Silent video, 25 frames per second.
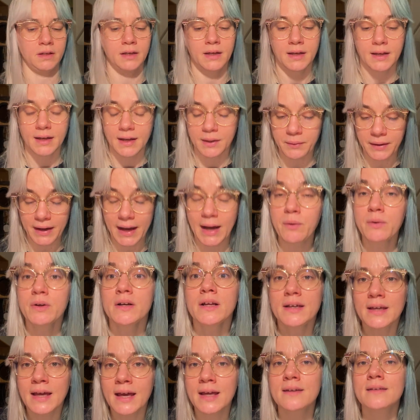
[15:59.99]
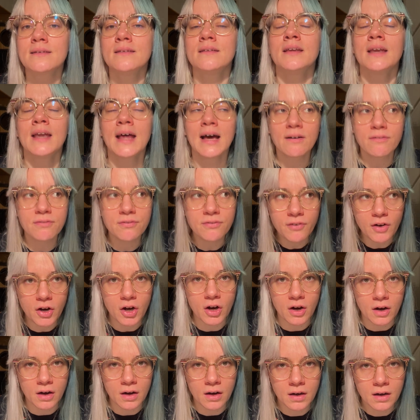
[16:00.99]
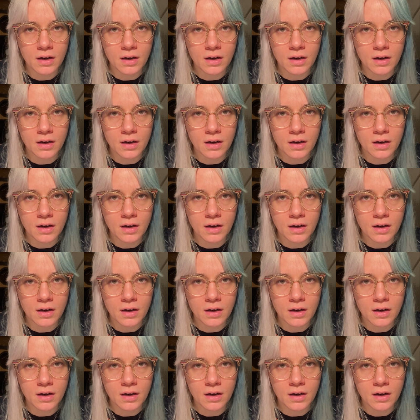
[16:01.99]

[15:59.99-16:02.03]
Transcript: anyway, I would, again, never,